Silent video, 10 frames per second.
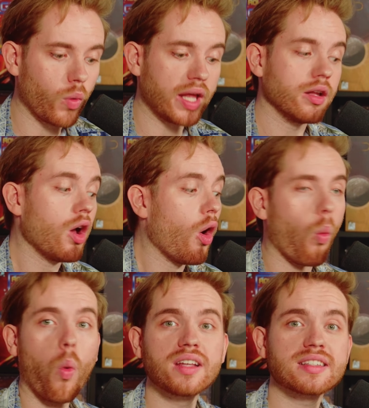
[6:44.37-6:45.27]
when
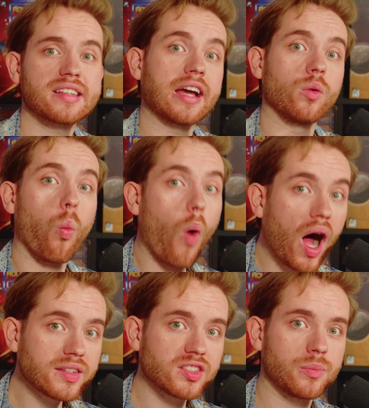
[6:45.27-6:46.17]
one side
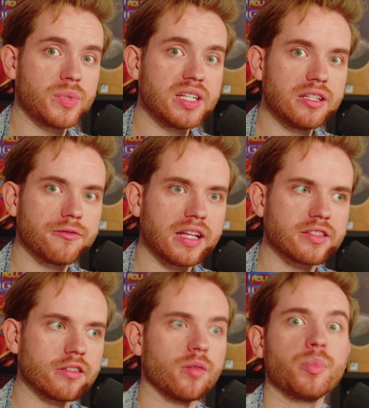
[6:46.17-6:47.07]
wants to be
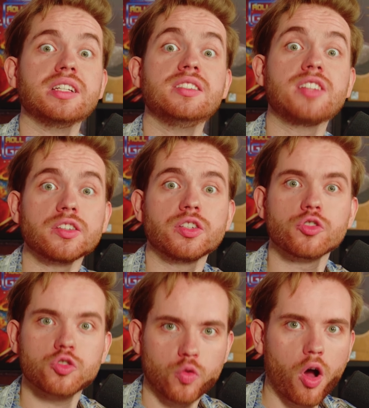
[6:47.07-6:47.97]
defensive but
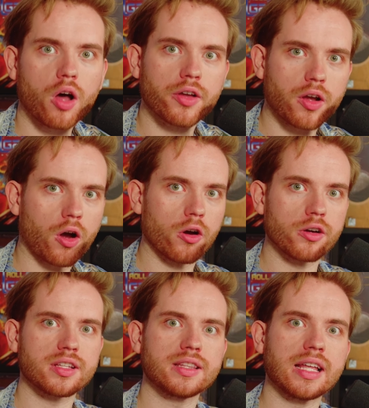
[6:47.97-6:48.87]
doesn't draw the card